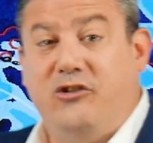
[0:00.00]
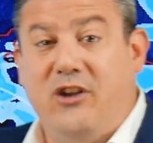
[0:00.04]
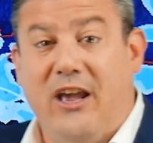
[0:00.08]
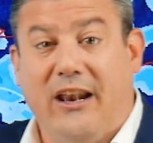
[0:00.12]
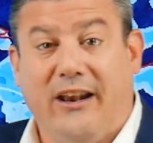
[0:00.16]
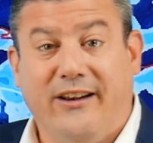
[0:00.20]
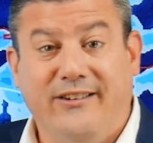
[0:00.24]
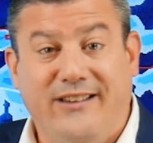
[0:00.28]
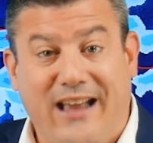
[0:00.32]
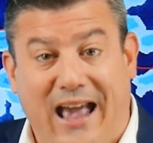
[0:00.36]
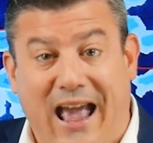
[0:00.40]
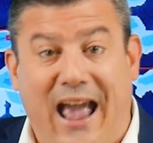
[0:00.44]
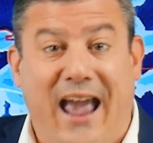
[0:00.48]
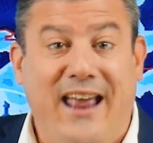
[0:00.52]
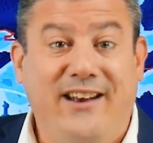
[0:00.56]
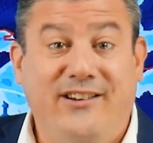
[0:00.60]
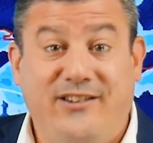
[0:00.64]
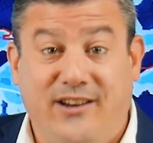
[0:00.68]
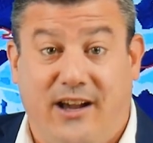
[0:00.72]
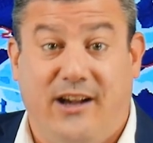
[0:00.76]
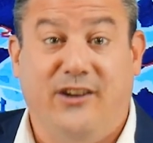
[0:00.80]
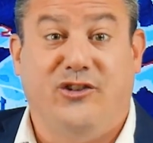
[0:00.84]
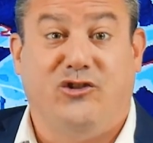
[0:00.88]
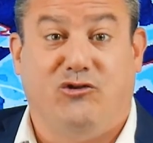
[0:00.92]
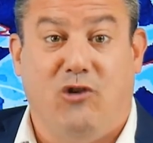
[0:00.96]
Zealand
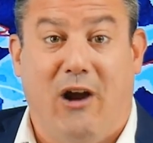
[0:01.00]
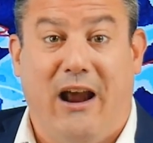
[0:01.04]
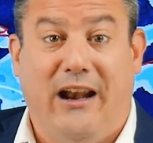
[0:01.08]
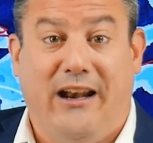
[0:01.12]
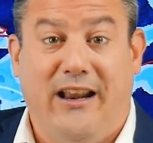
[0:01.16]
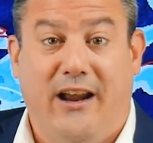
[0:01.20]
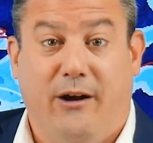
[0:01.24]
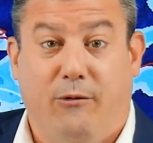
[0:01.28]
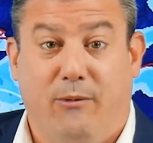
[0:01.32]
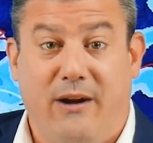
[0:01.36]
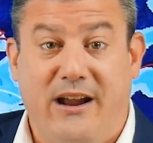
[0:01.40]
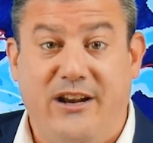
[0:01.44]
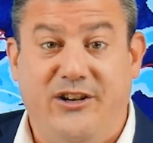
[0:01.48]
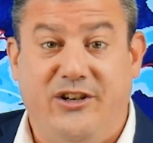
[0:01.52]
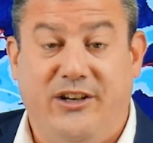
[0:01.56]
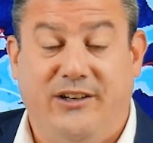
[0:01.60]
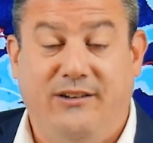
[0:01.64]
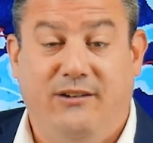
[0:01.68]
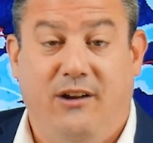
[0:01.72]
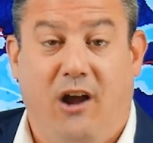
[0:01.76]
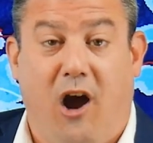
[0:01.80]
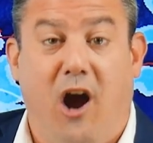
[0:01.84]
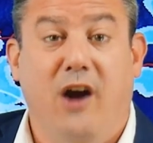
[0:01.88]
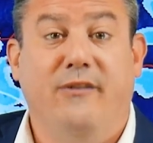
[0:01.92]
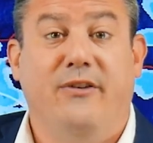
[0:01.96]
and Australia
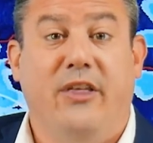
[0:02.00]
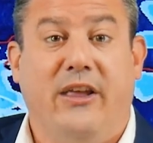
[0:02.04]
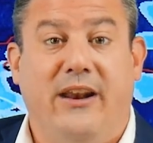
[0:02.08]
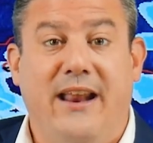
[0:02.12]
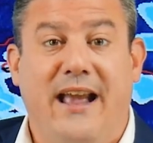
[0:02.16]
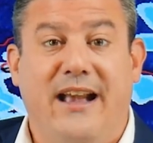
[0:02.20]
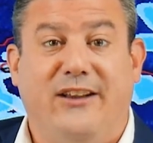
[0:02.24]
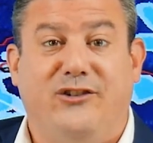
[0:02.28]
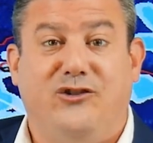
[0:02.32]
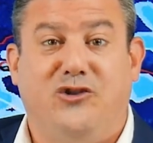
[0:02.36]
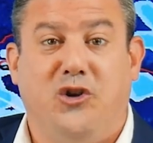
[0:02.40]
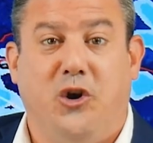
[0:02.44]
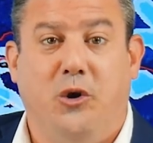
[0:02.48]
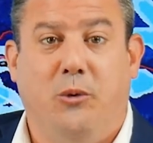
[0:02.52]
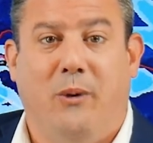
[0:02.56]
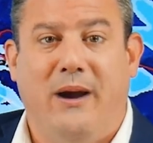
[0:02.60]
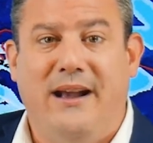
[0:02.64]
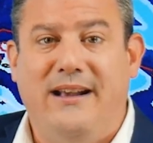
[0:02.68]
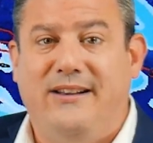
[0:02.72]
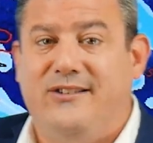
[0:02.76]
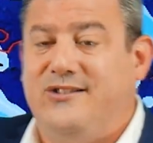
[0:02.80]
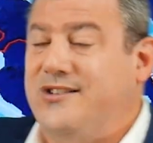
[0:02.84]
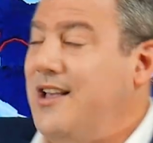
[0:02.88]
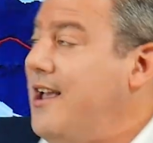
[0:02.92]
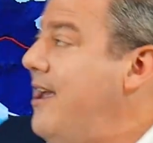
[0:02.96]
region over the next 2
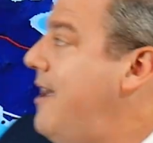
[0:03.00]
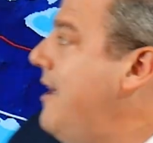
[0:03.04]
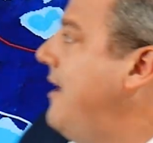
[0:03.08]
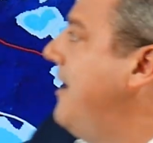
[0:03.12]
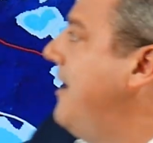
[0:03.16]
weeks